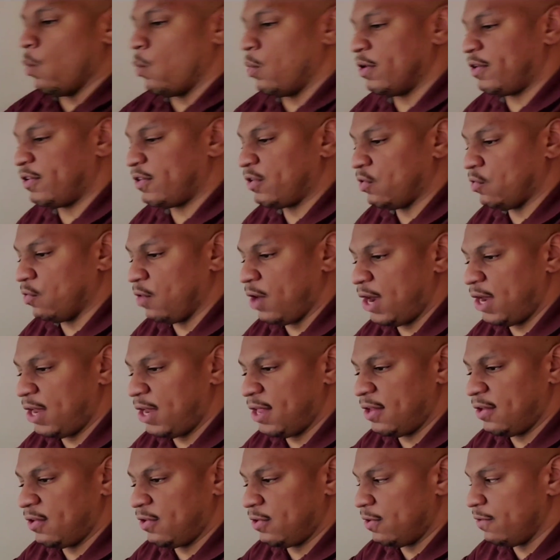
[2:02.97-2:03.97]
What's great
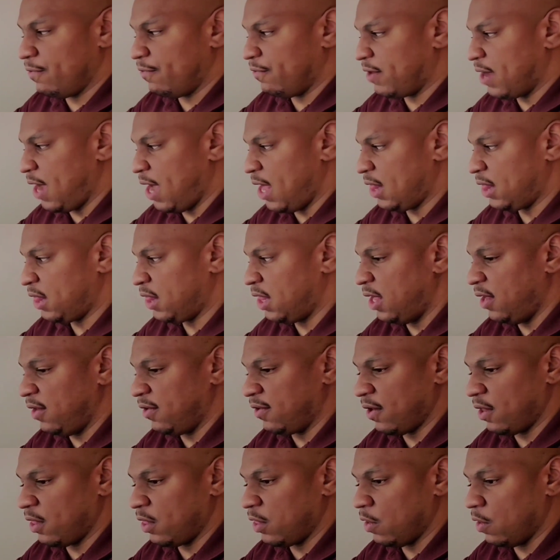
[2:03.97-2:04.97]
is you've got
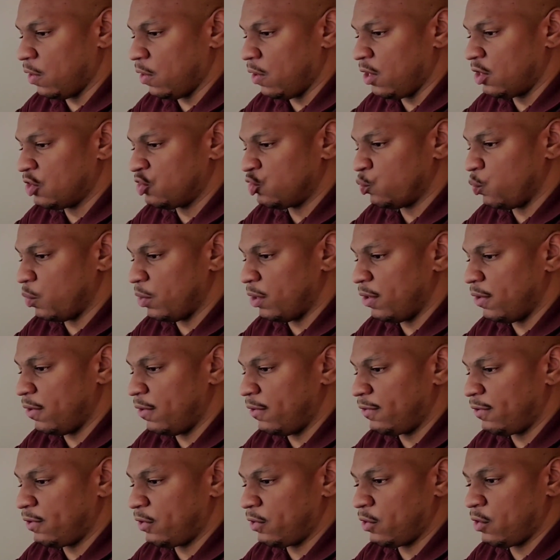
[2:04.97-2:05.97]
these large
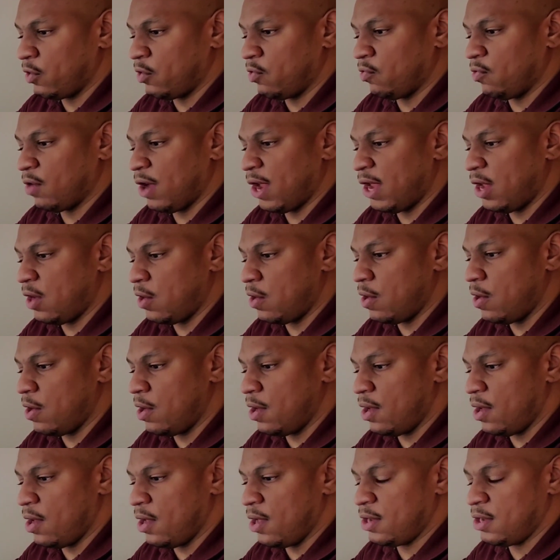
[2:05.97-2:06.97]
wheels that are great
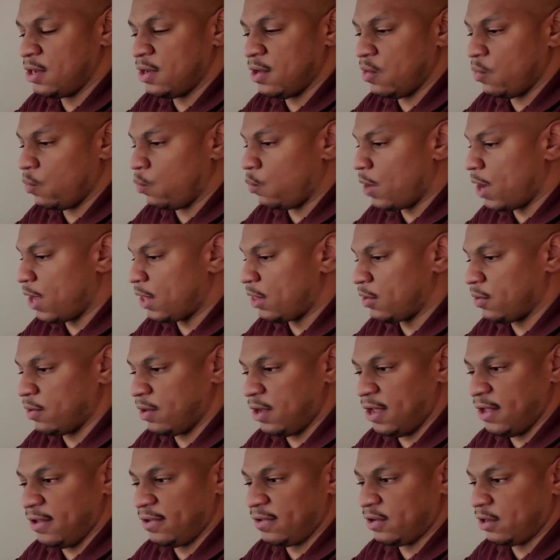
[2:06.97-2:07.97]
on
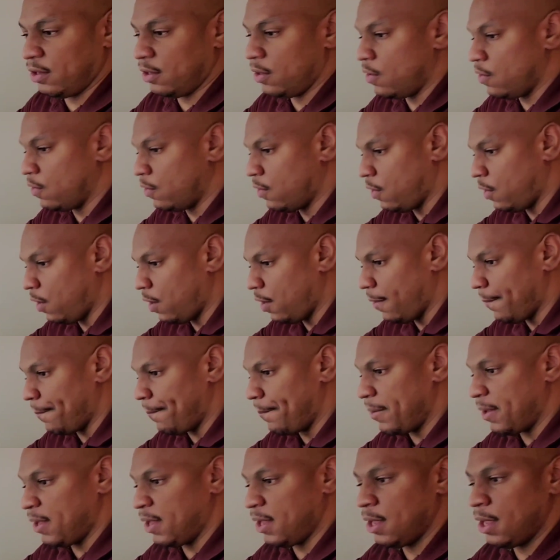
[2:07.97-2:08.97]
whether it's low
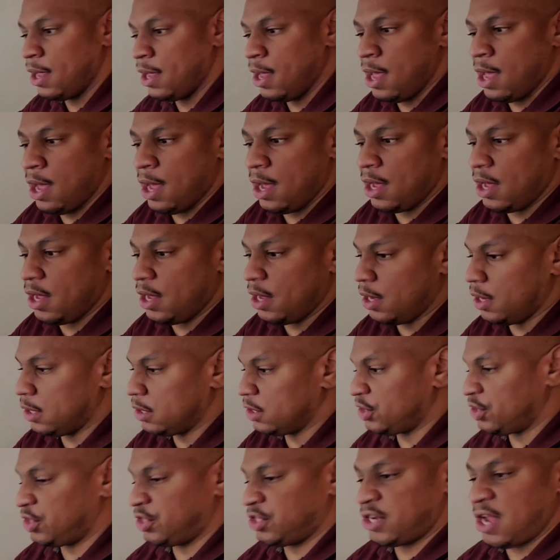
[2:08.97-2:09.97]
carpet,
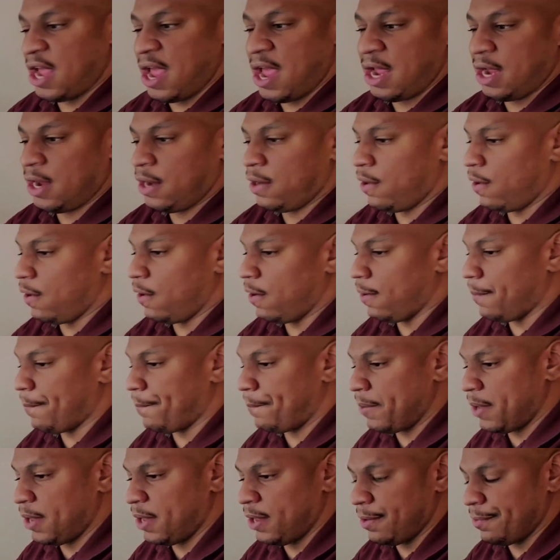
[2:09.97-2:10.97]
shag
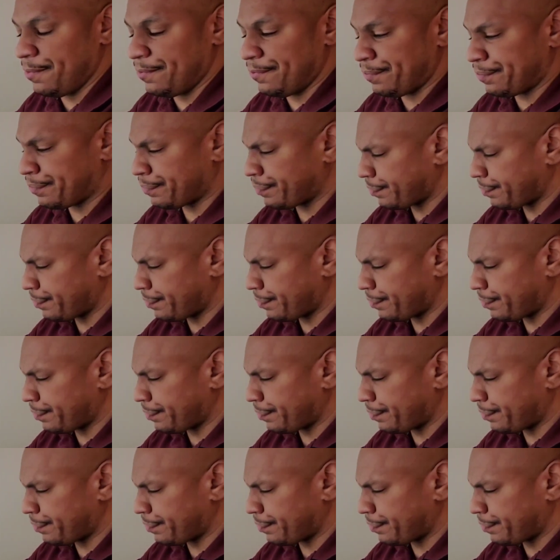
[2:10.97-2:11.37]
carpet,